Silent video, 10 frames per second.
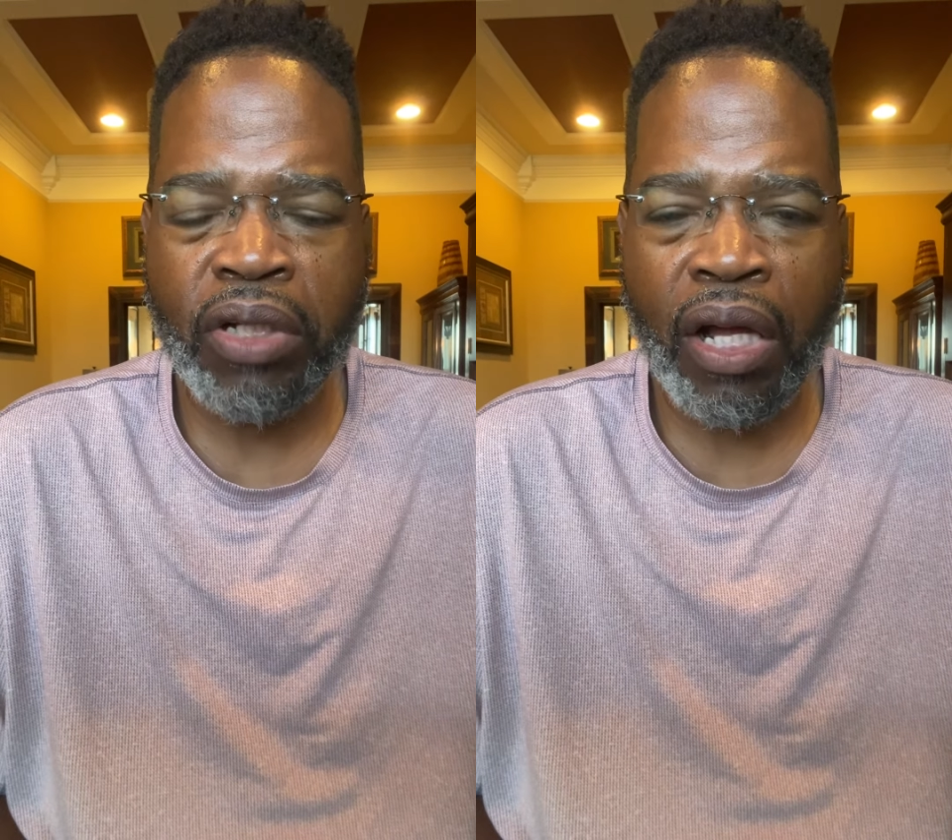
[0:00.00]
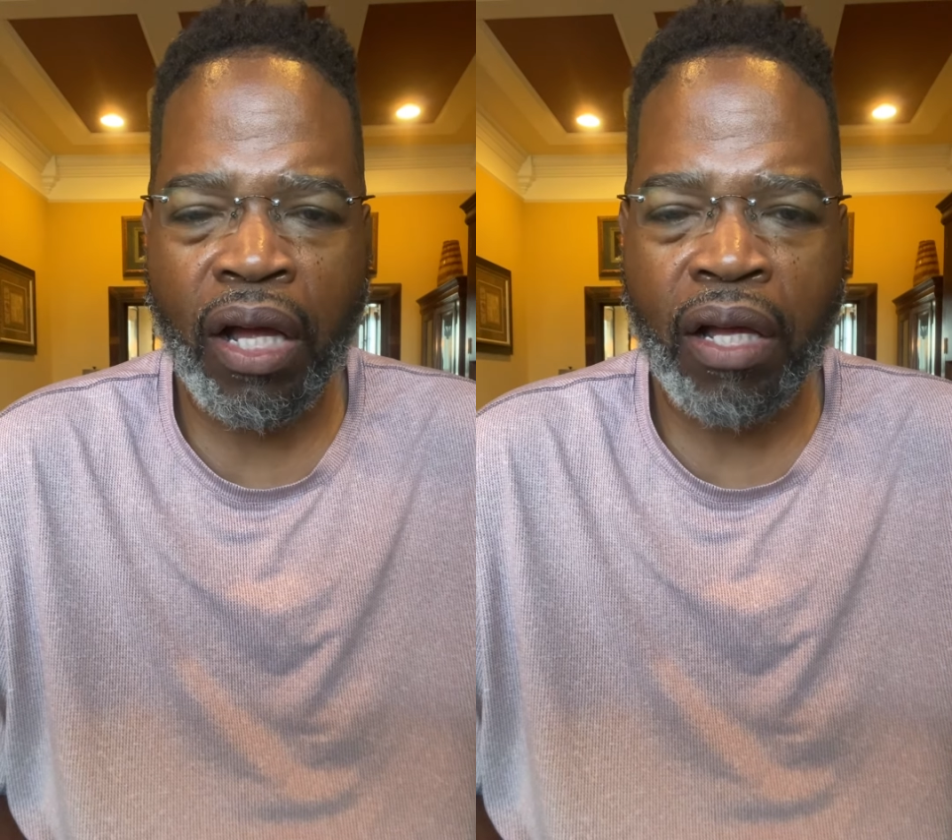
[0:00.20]

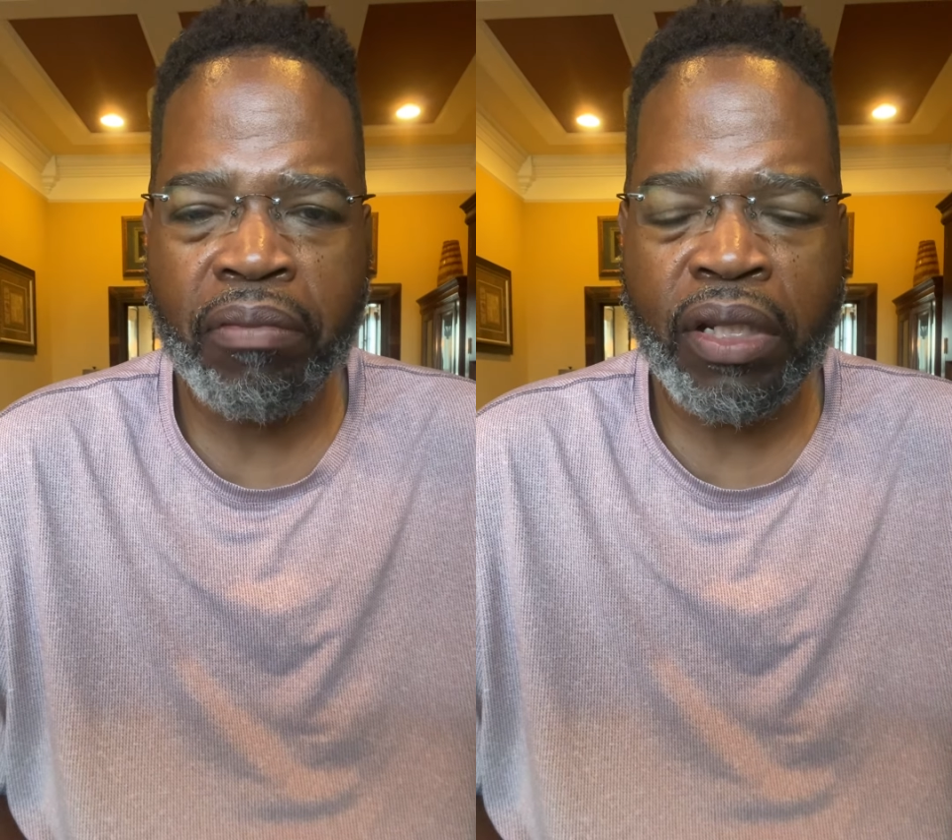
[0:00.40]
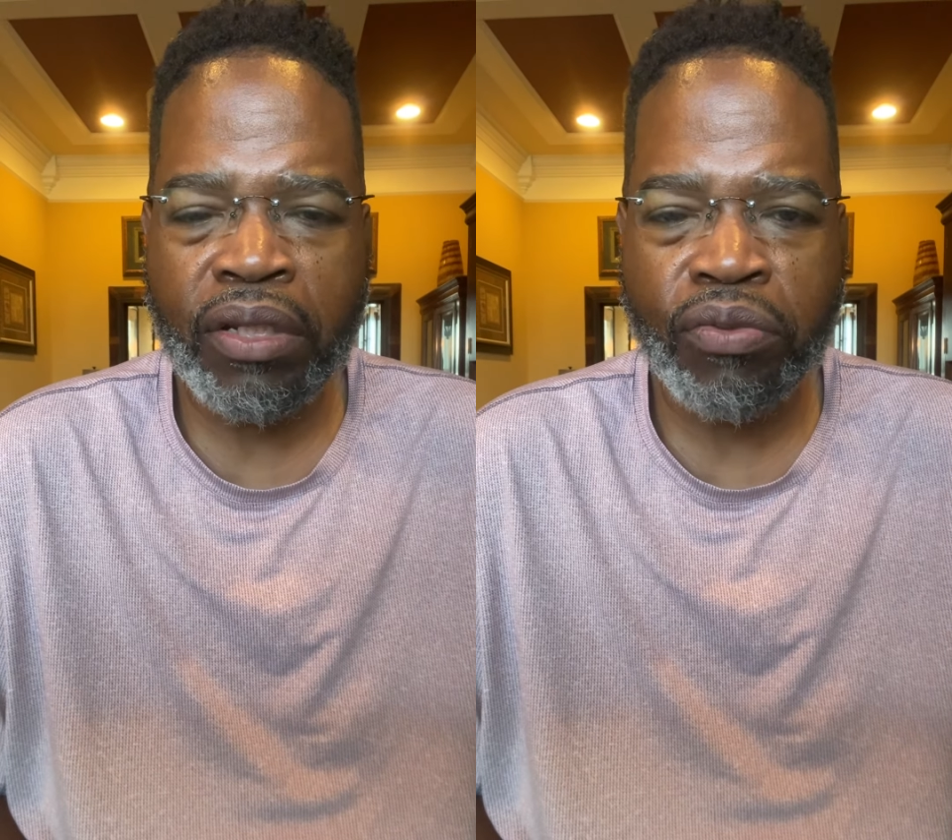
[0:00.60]
come
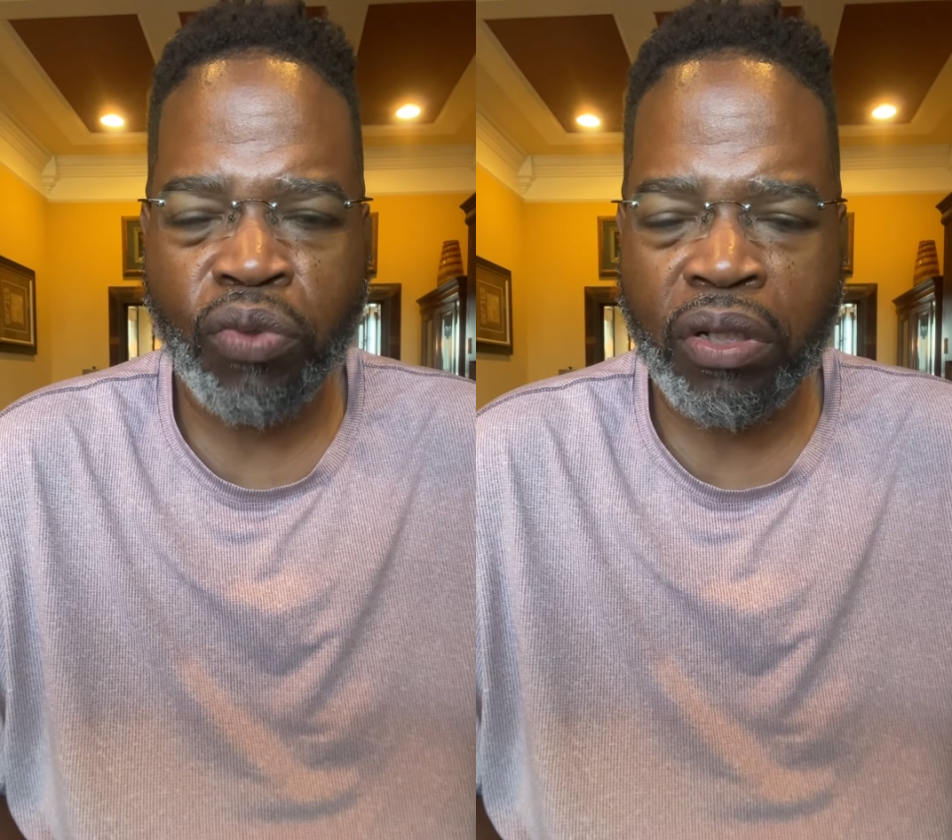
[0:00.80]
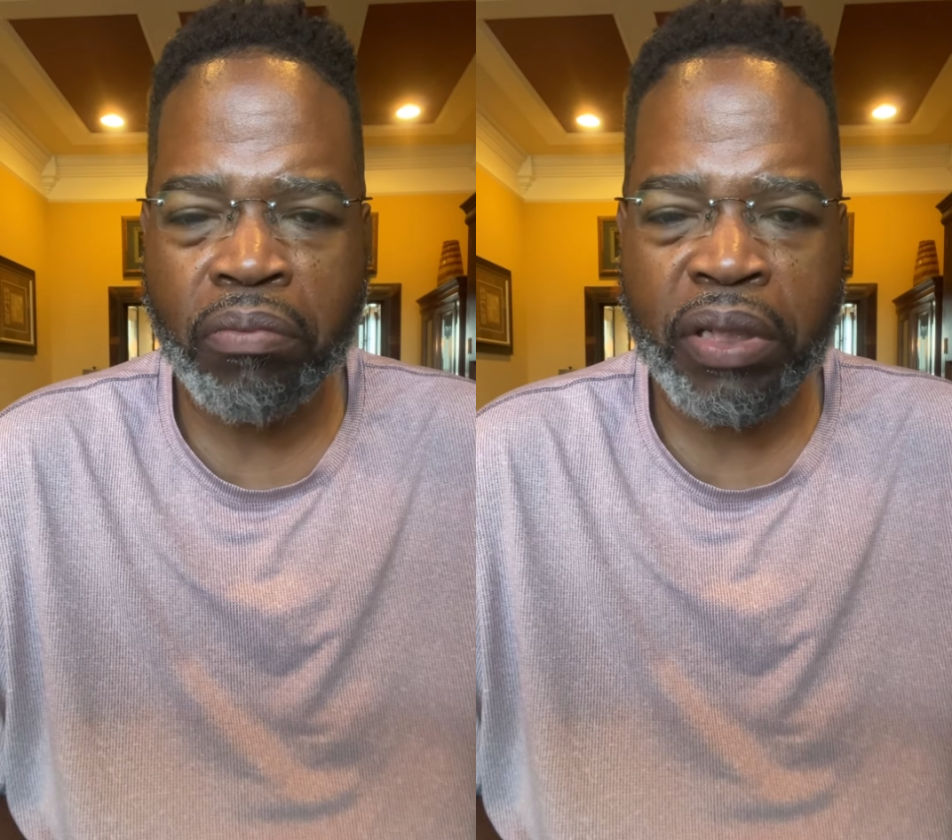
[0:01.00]
and his
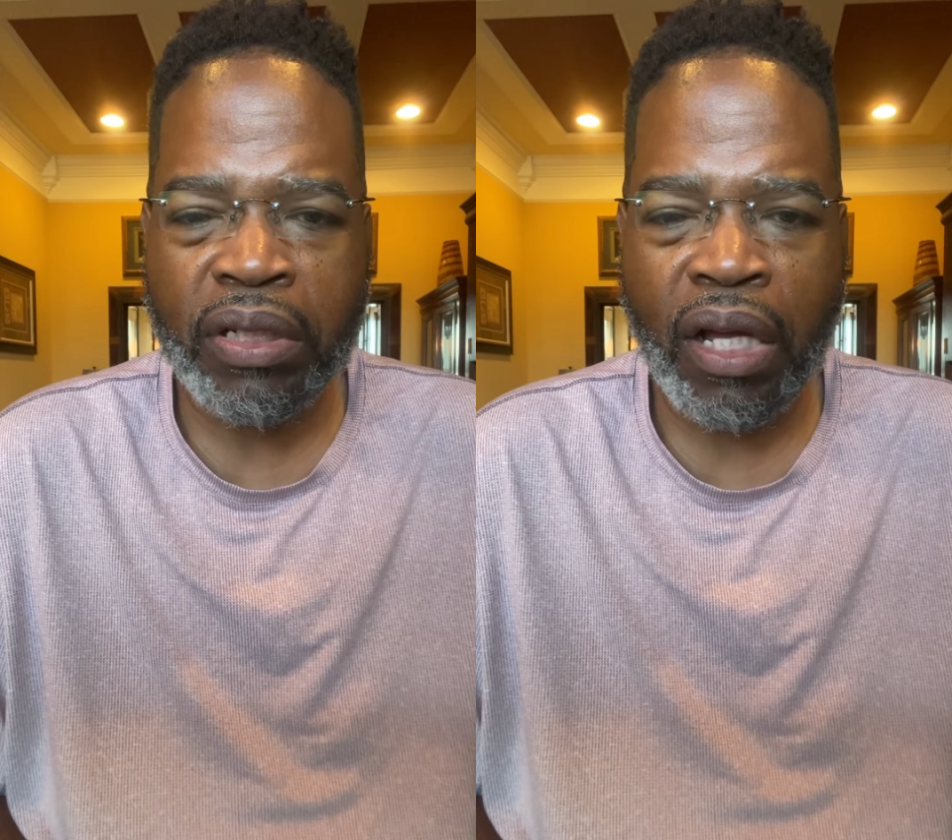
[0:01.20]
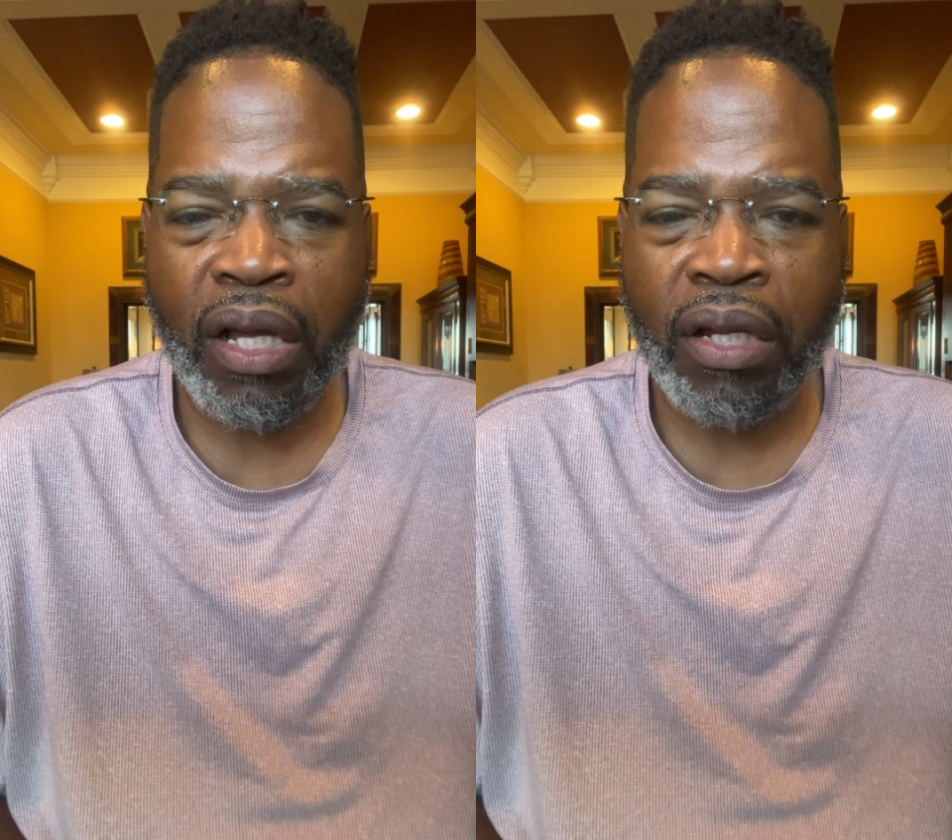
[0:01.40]
will be
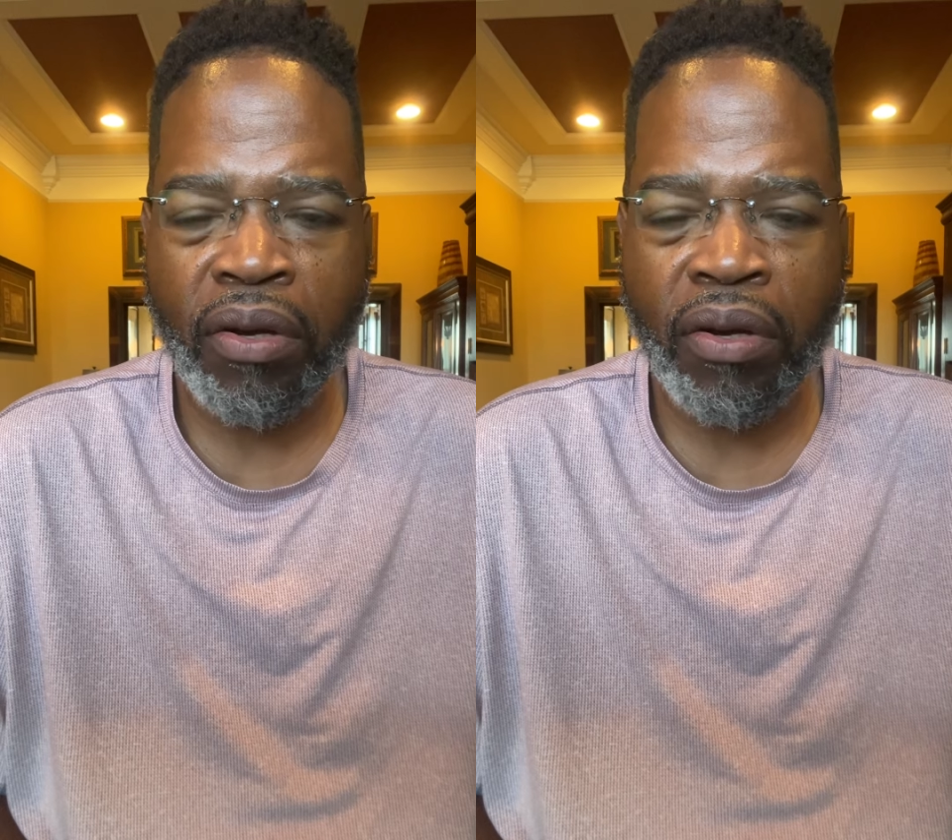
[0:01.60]
done